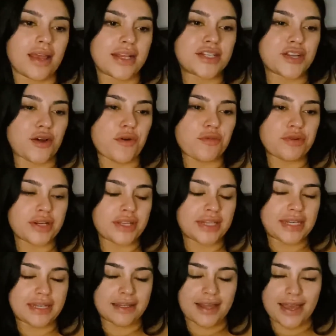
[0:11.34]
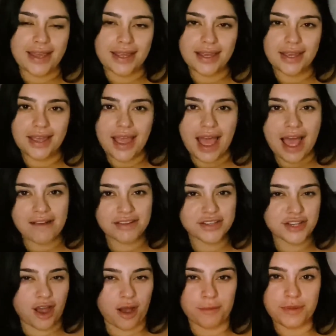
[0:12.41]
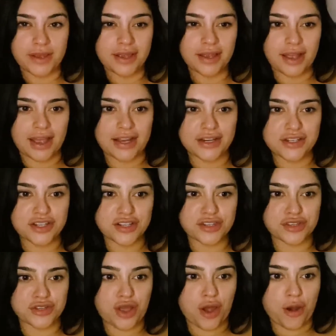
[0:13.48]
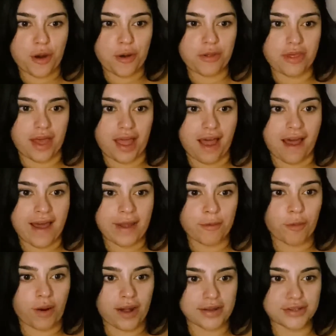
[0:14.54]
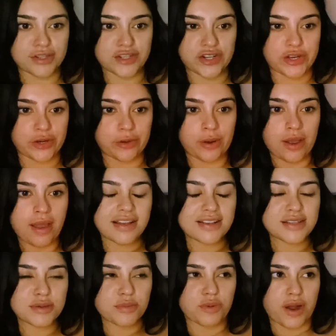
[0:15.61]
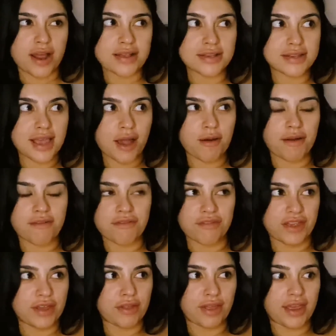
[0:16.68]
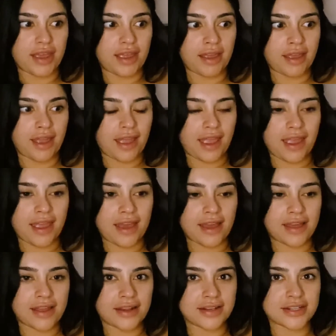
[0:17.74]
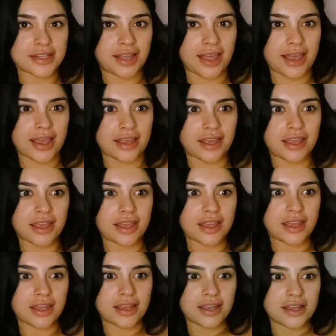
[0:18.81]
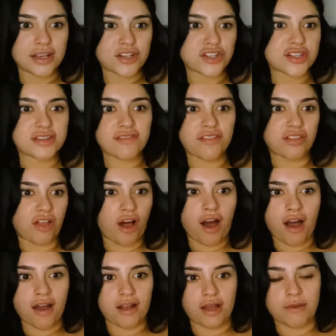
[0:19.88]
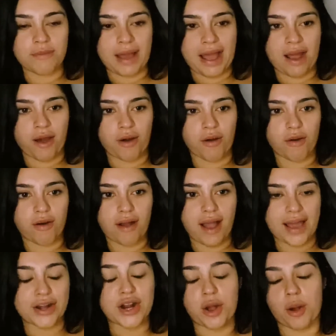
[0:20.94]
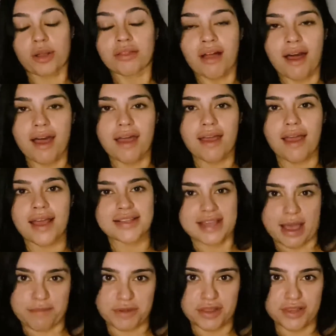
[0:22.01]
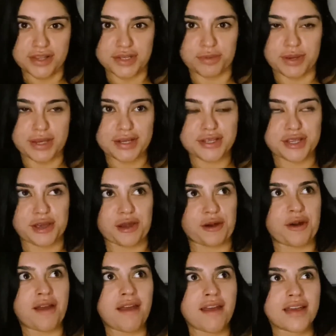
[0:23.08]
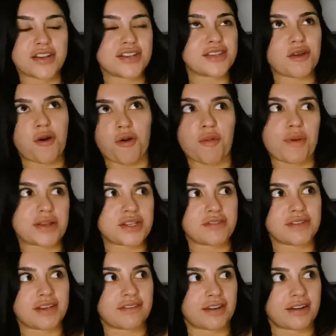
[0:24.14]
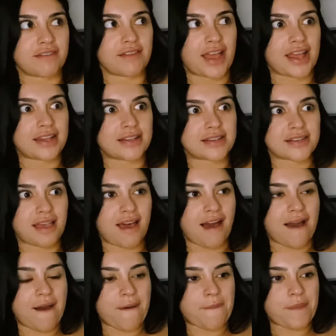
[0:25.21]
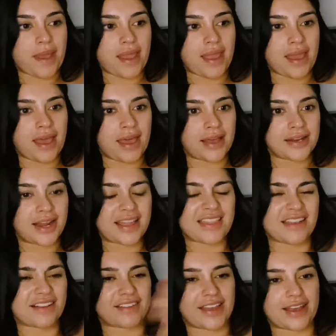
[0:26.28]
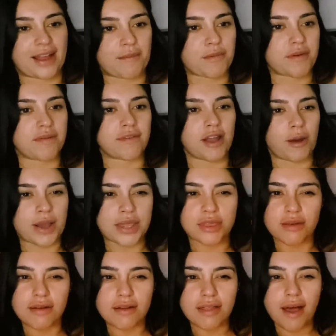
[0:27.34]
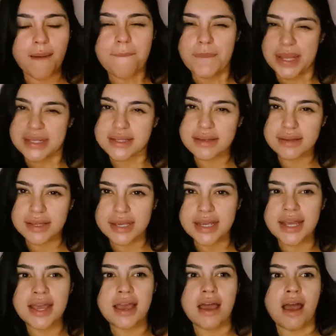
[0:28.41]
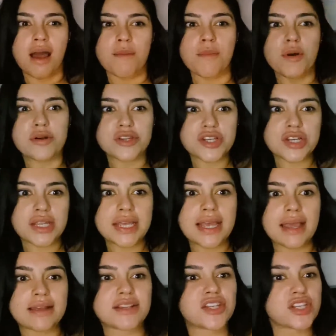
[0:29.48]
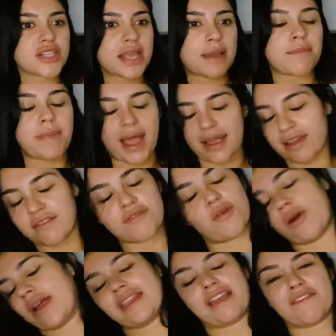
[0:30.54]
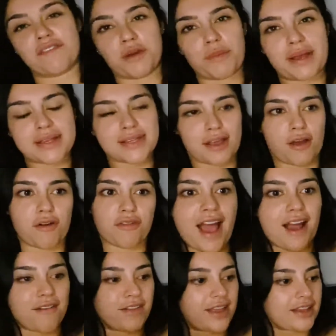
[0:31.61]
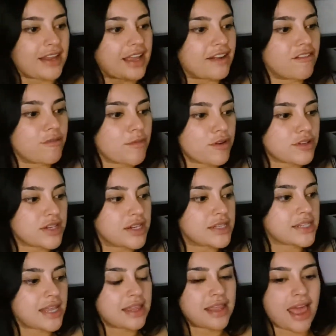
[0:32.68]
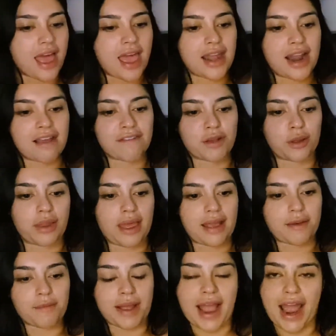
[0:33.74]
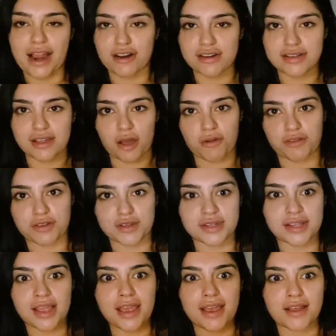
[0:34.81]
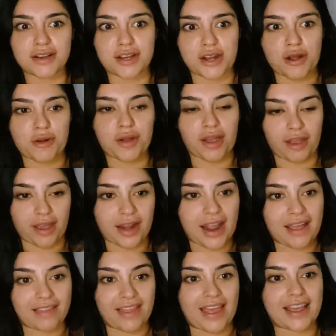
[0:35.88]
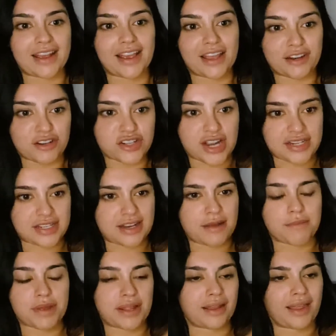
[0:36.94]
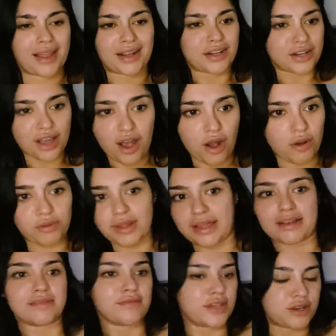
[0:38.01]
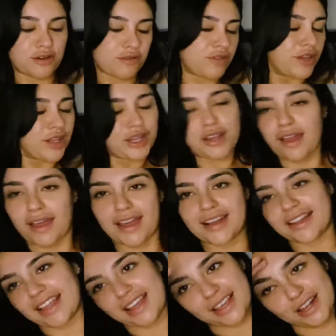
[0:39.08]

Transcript: don't really have a topic. I just know that I want to express how I'm feeling and just vlog about, I don't know, a lot has happened this week. So just a whole bunch of different events. And I think I'm going through a lot mentally, emotionally. It's just back and forth. I feel myself have negative emotions, and then I feel like my higher self is, good at interjecting and be like, no, you're feeling good.